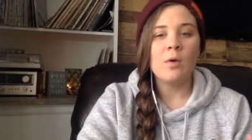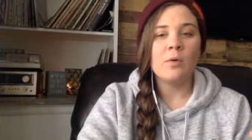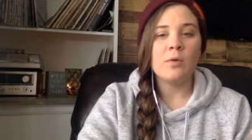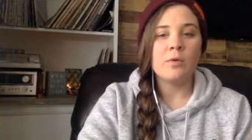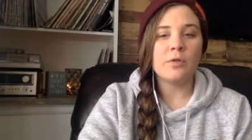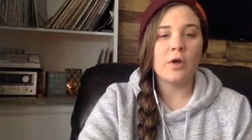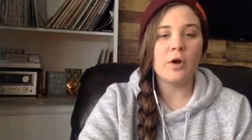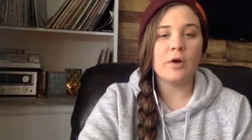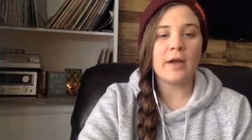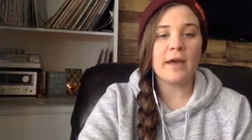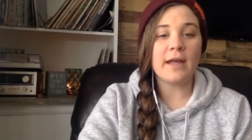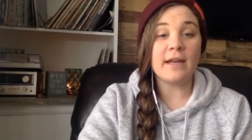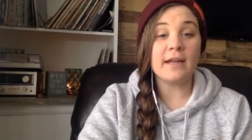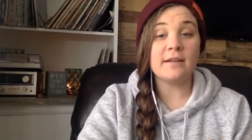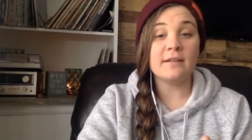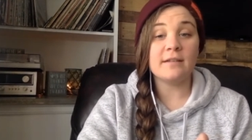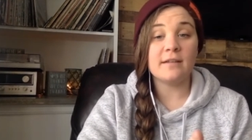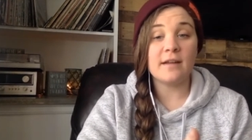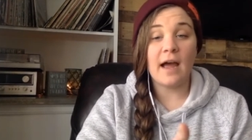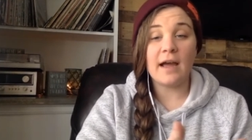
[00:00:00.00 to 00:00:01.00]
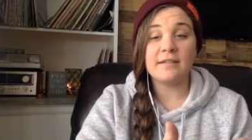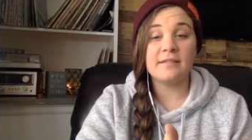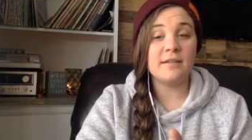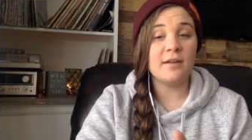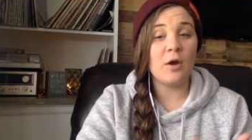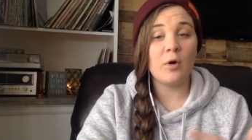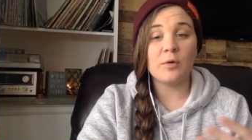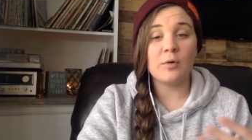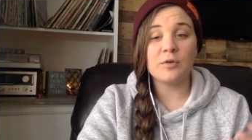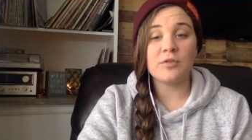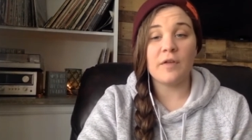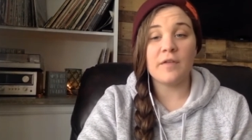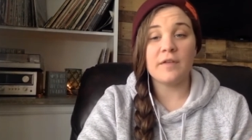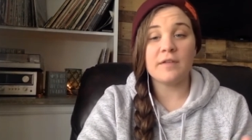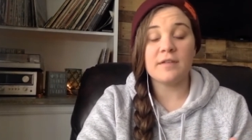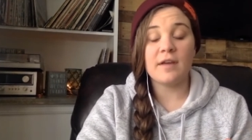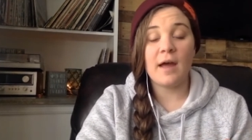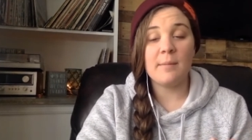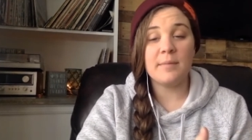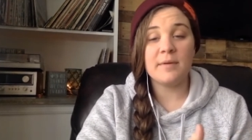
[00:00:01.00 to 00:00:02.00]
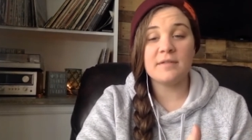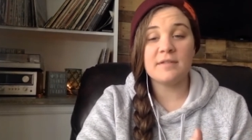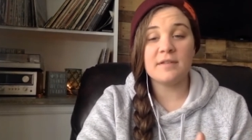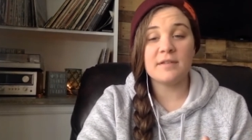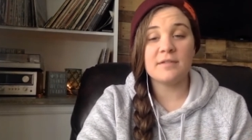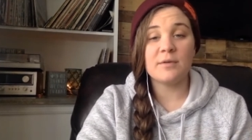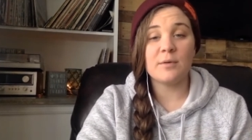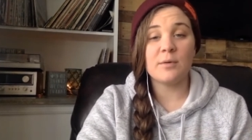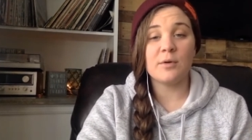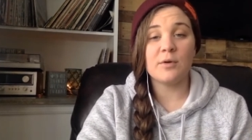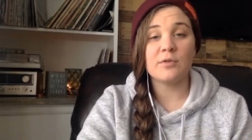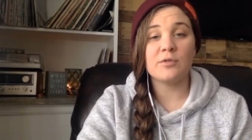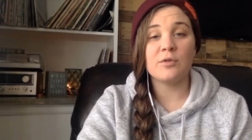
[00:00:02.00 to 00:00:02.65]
they'll get in. I see owners all the time, business owners,